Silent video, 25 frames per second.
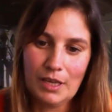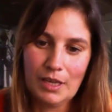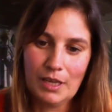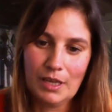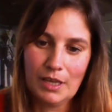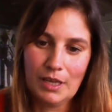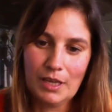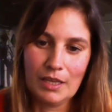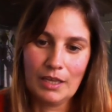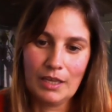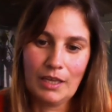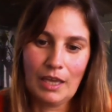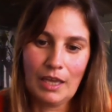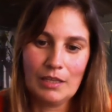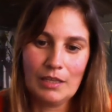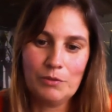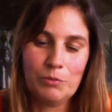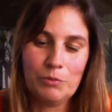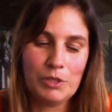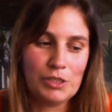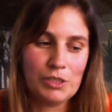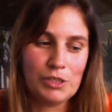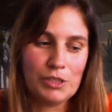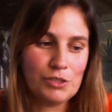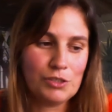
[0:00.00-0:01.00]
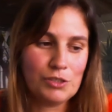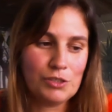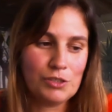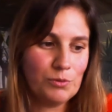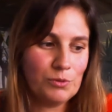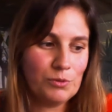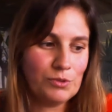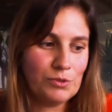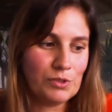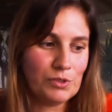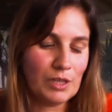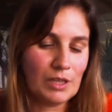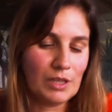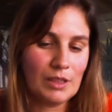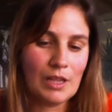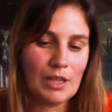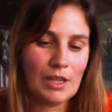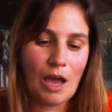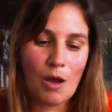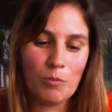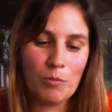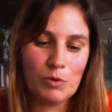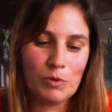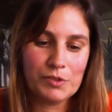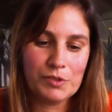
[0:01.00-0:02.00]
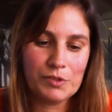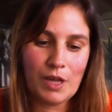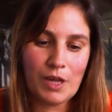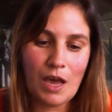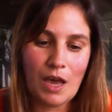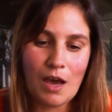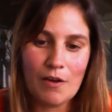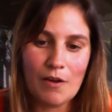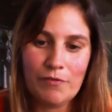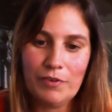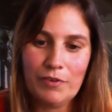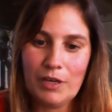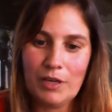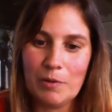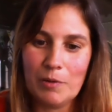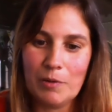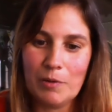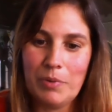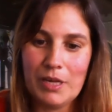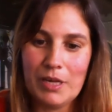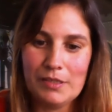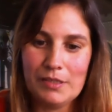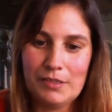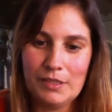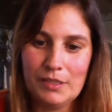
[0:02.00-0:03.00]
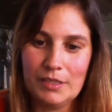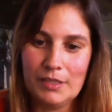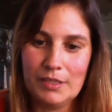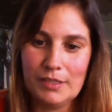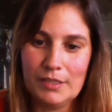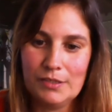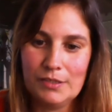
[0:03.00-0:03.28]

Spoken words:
and they can reduce in almost half capacity.